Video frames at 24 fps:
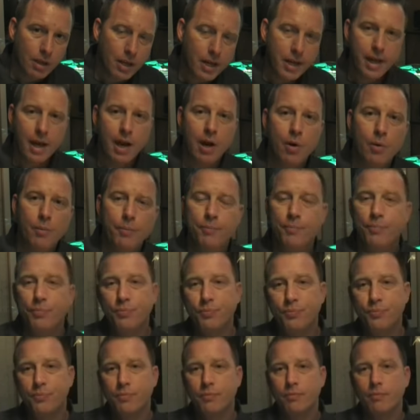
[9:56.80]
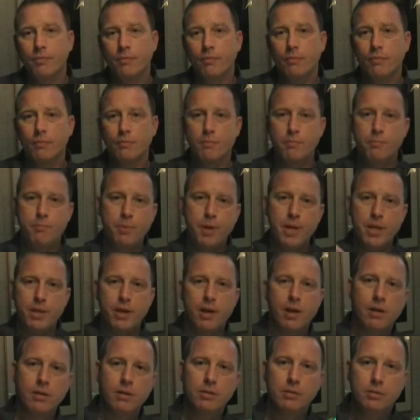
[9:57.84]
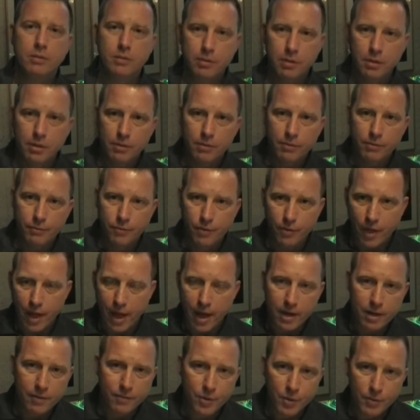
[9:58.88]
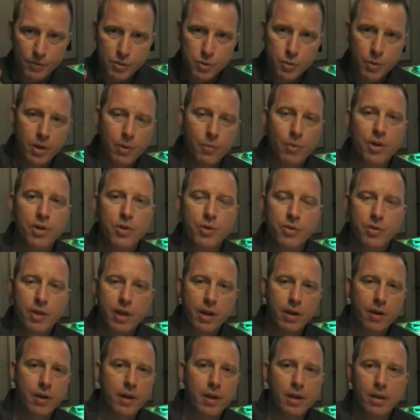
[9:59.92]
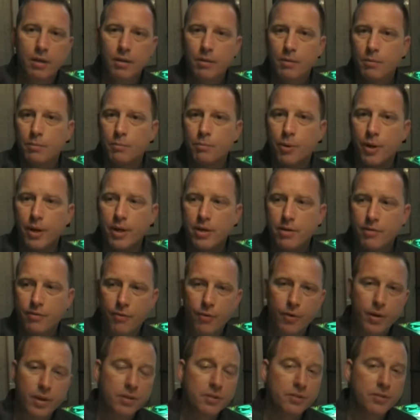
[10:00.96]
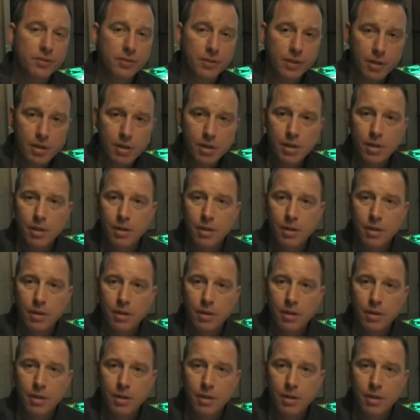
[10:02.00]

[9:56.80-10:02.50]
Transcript: anyhow, be there for that. If you're over 21, you're in the area, bring your friends,